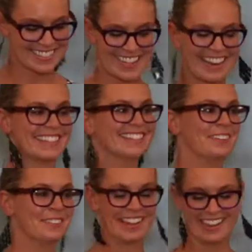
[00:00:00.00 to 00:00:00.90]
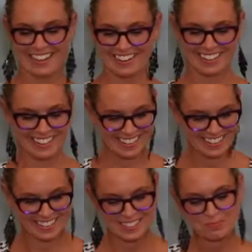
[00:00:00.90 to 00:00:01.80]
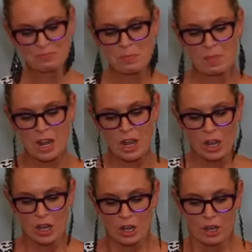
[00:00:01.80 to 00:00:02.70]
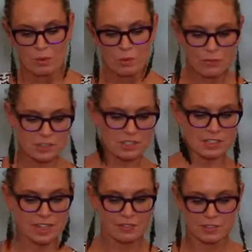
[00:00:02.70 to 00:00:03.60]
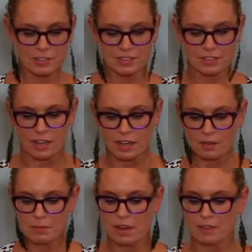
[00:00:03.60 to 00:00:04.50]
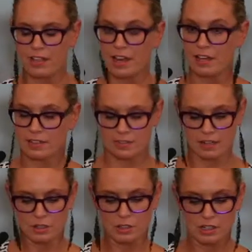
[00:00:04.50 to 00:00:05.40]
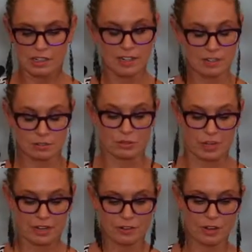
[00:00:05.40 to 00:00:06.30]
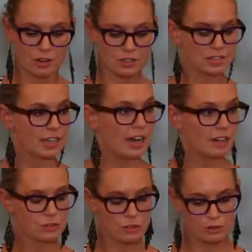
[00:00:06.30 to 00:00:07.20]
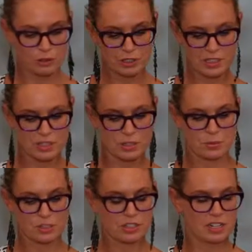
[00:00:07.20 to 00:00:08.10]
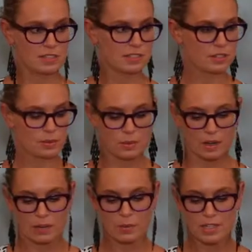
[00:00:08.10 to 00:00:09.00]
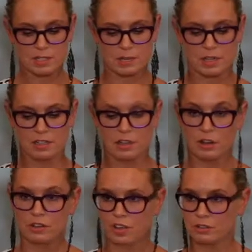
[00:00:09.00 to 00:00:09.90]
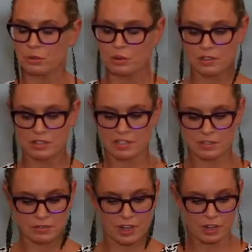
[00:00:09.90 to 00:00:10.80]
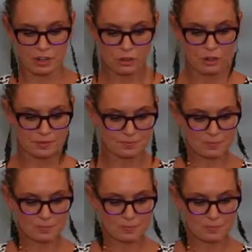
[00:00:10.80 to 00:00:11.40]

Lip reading: Started something here. We first discovered that Tyler may have had a unilateral hearing loss after a routine swish test while at Westmead Neonatal intensive care unit.